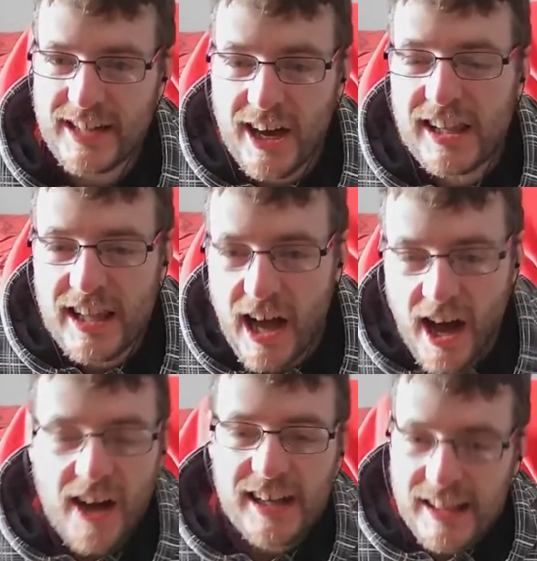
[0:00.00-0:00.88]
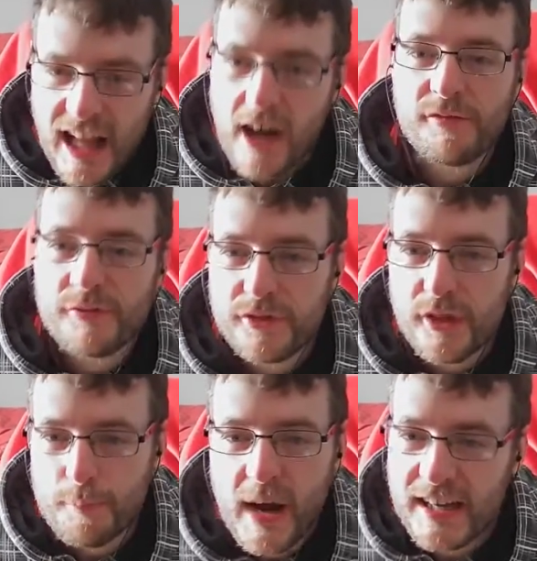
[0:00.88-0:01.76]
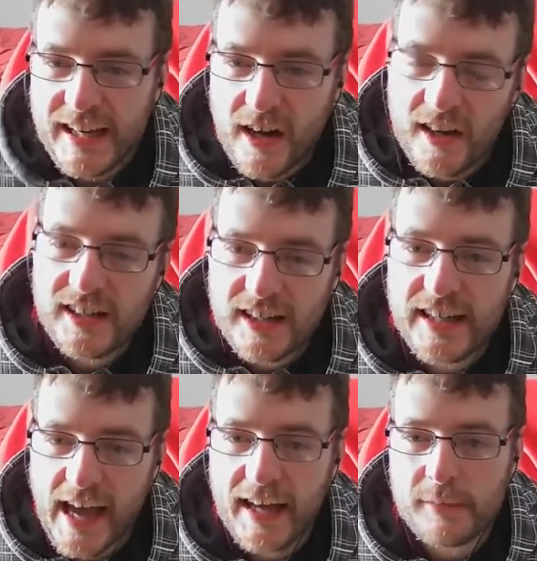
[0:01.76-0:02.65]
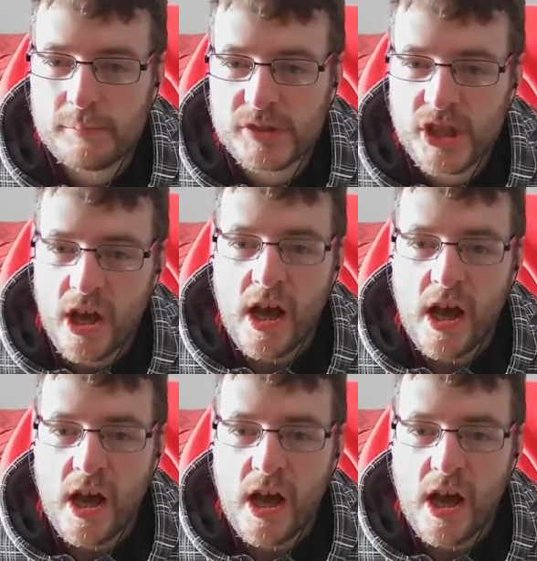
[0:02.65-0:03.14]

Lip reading: I love the Monkey Island games.